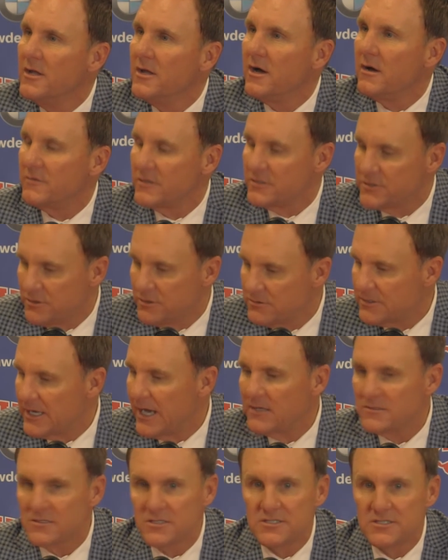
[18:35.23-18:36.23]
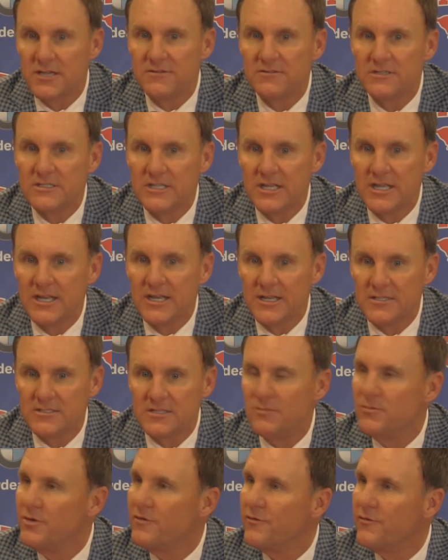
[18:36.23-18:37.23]
on the 2017
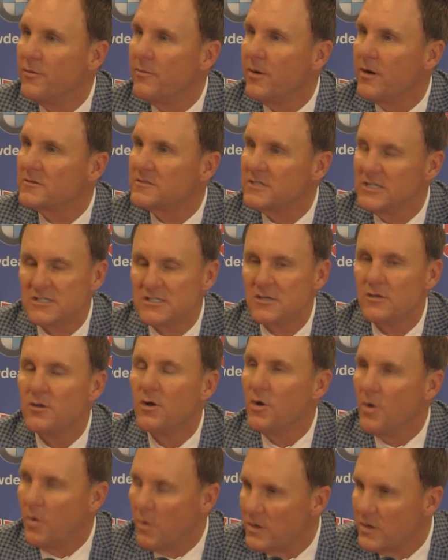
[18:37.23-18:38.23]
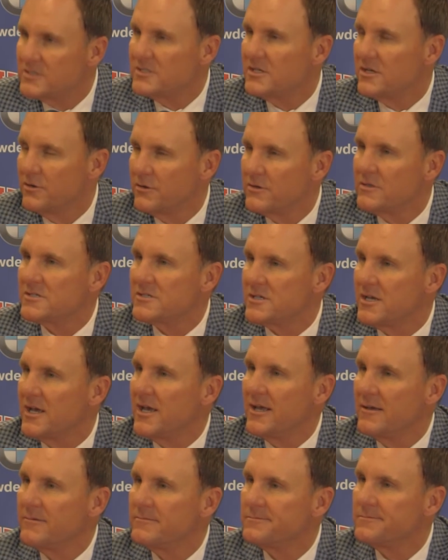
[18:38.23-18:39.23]
SMU football season? What's it going to say?